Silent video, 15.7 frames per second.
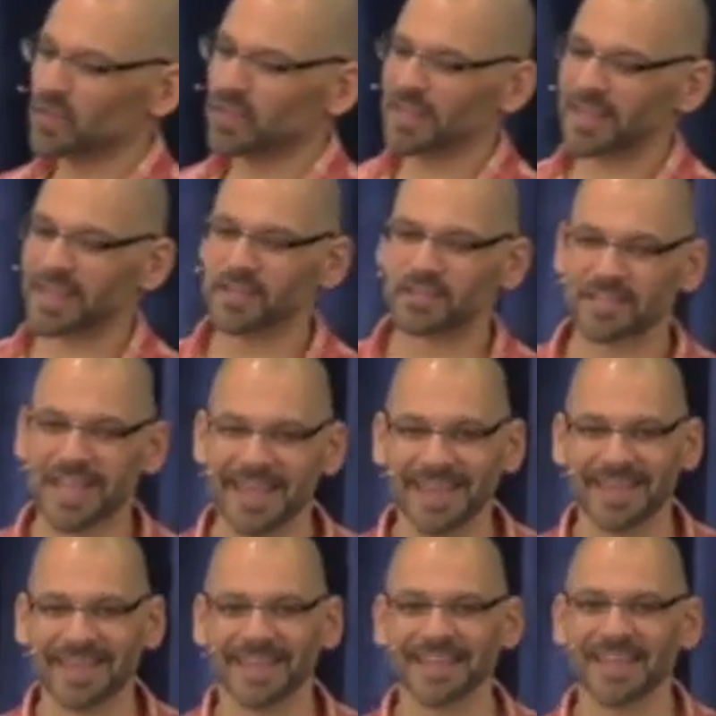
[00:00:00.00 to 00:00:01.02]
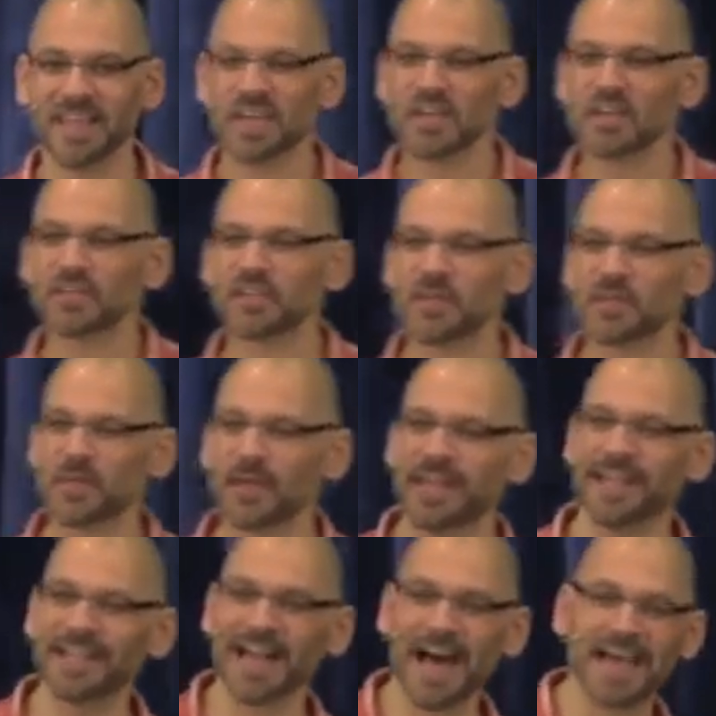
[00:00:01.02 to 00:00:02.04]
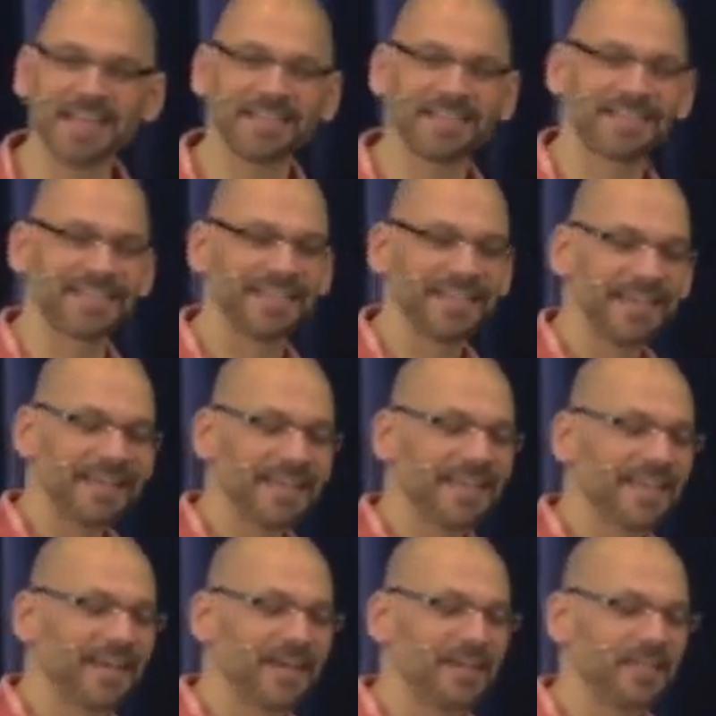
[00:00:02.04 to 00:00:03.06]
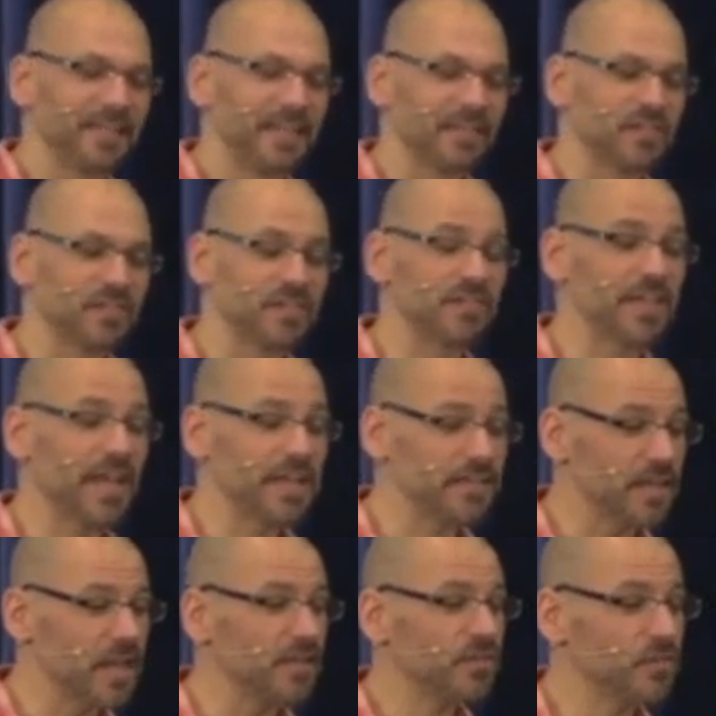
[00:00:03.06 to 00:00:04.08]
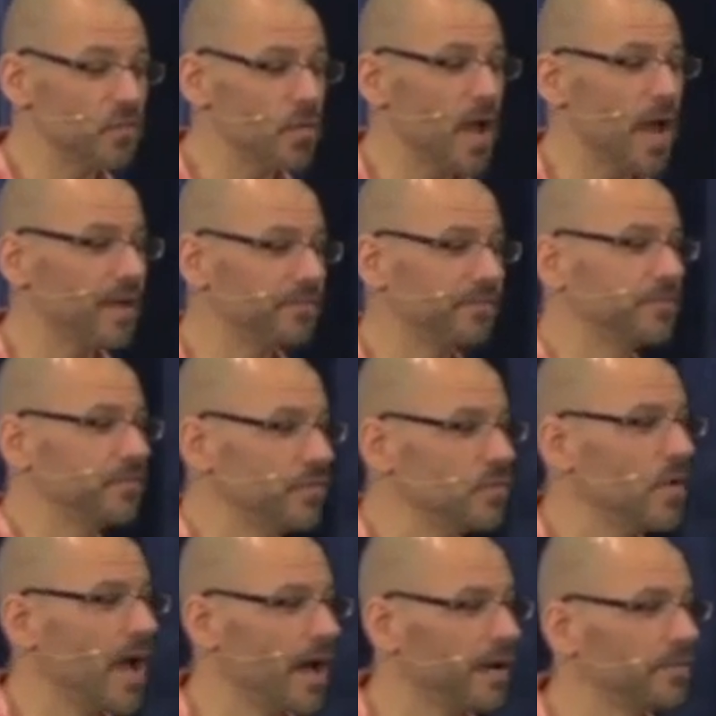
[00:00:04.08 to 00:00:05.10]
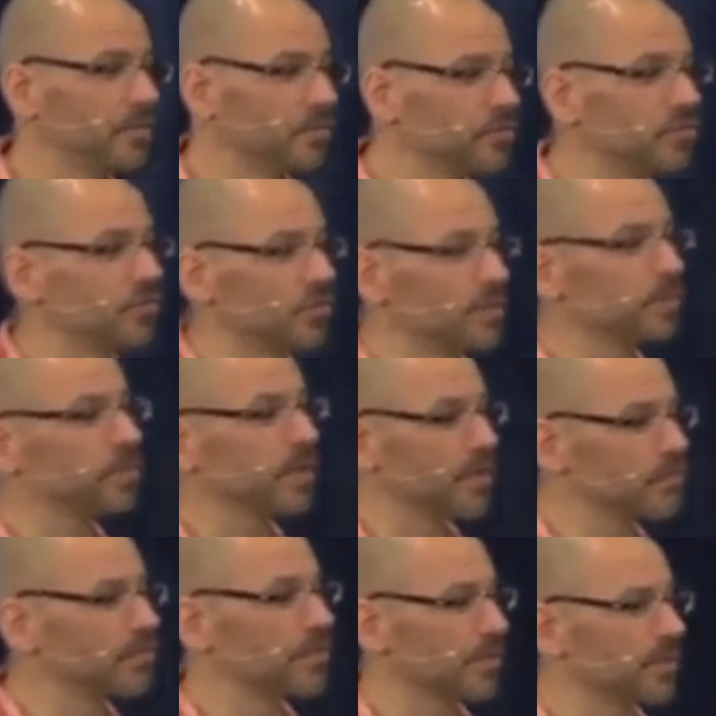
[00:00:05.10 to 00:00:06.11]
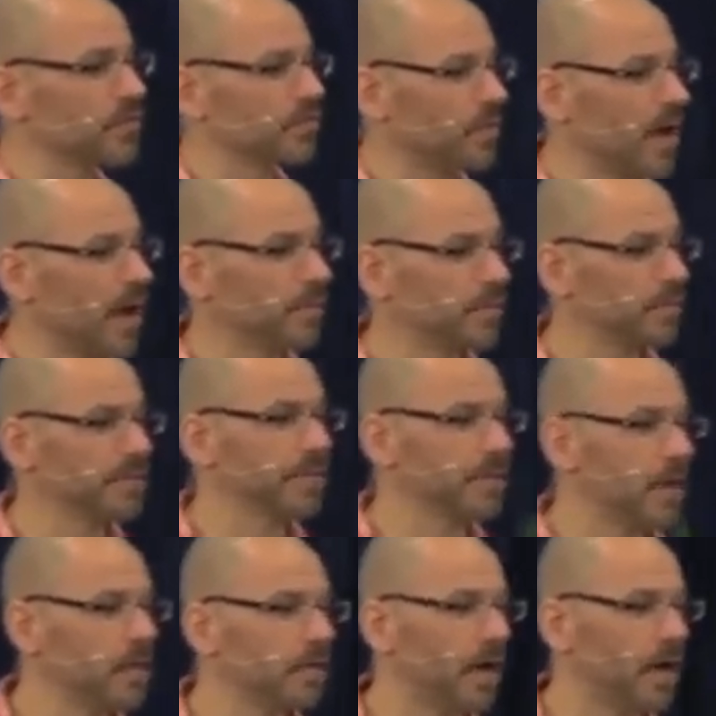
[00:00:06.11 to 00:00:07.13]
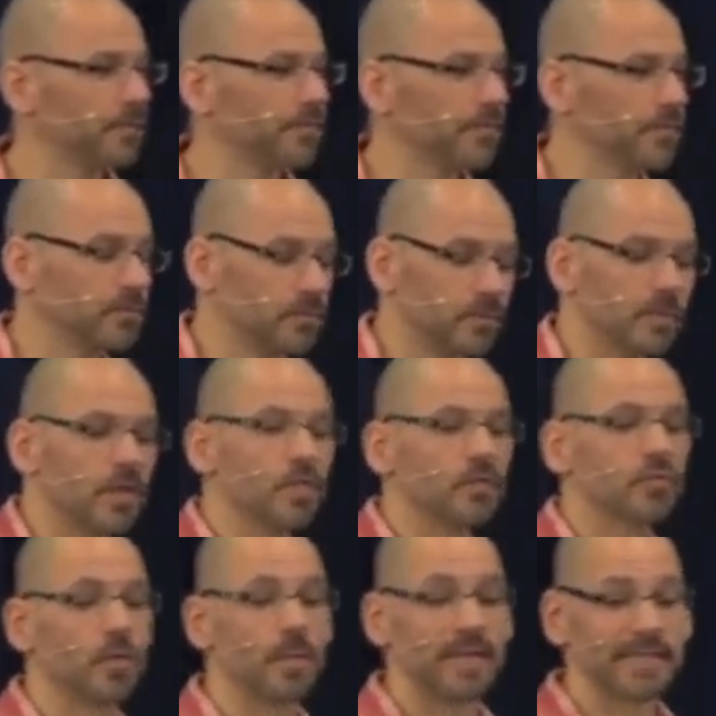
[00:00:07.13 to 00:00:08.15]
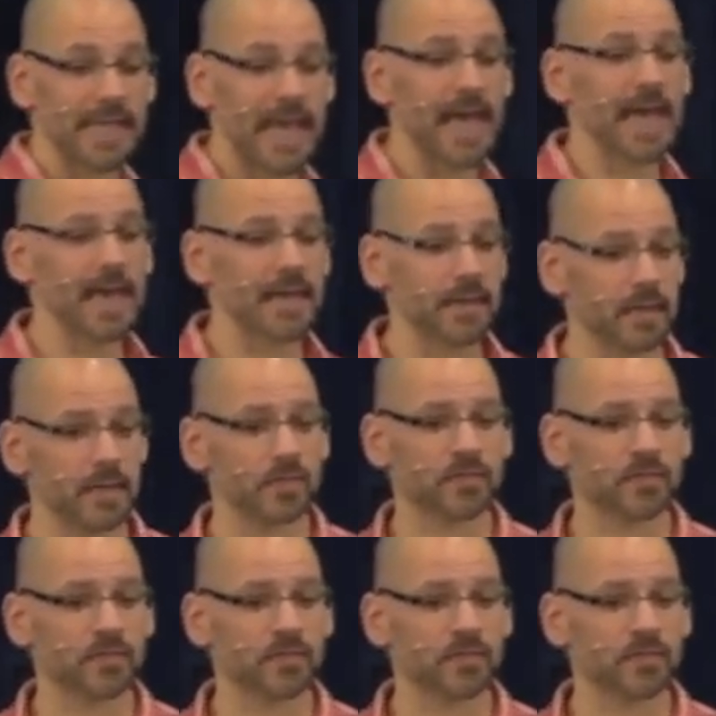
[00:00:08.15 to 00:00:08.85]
And she realized, she said, your blood sugar is probably off. So my dad is